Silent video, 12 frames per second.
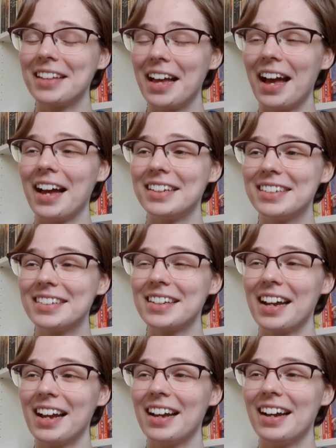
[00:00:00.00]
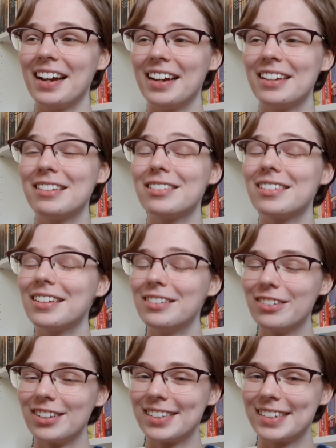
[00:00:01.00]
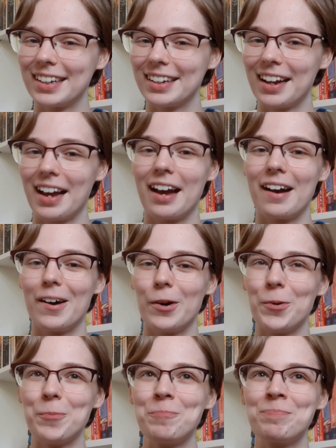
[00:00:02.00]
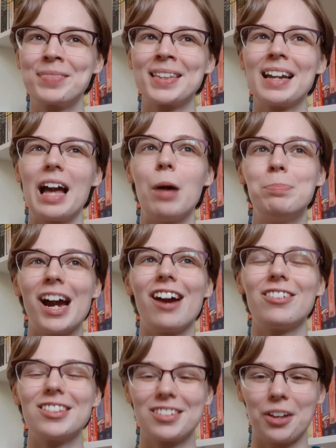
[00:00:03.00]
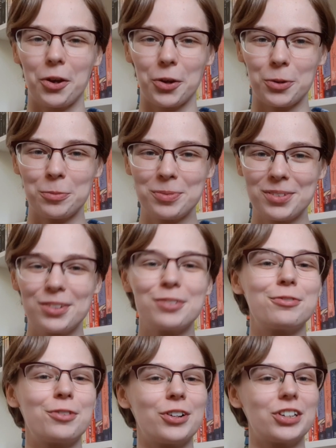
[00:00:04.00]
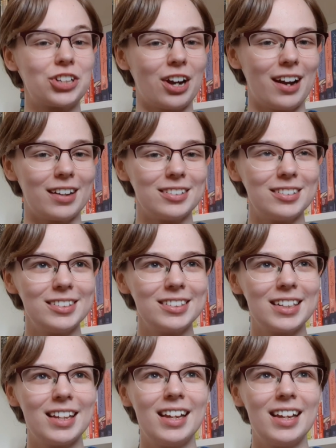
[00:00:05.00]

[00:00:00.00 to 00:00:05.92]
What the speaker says: and it is interesting how a parent's hopes for a child,